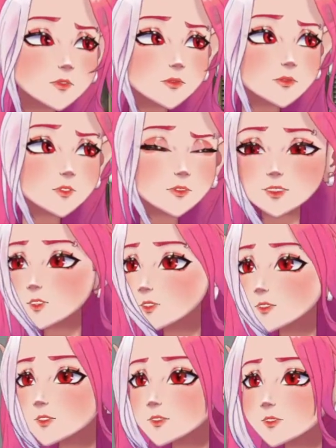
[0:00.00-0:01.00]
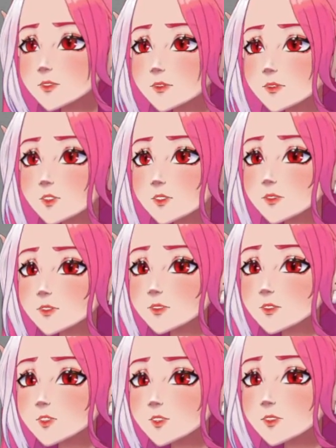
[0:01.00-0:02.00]
That's kind of a bummer. Oh, what's going
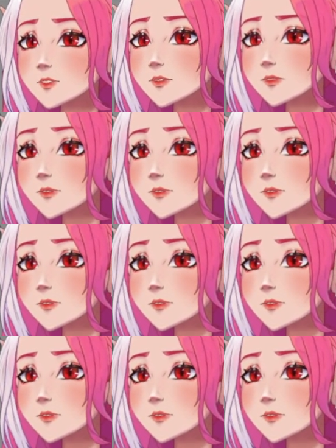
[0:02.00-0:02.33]
on here?